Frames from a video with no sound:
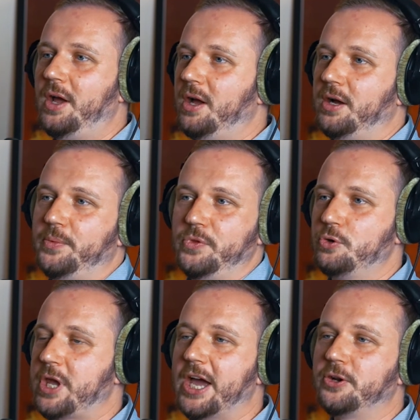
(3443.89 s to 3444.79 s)
um,
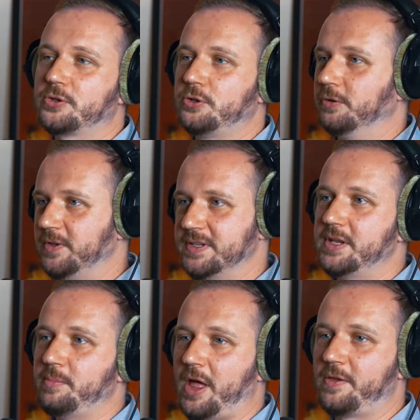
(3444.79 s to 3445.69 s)
you cannot convince
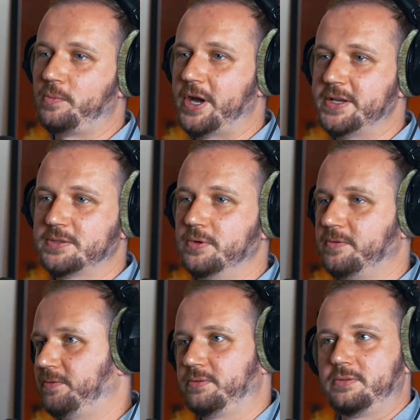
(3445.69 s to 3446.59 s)
them otherwise
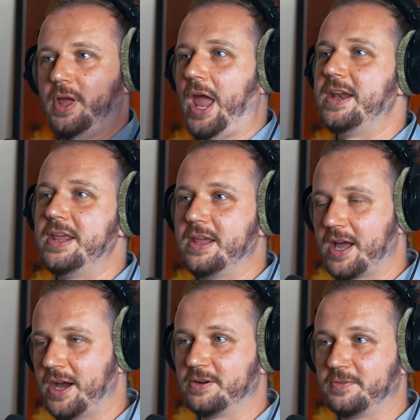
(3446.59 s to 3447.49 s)
with any
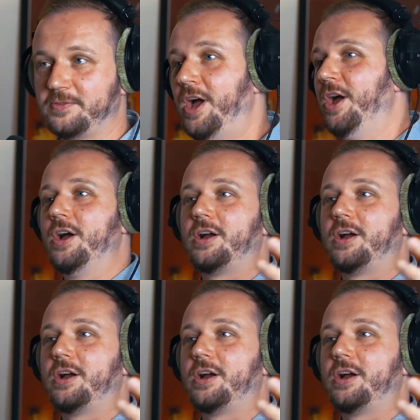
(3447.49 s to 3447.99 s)
kind mm. of hmm.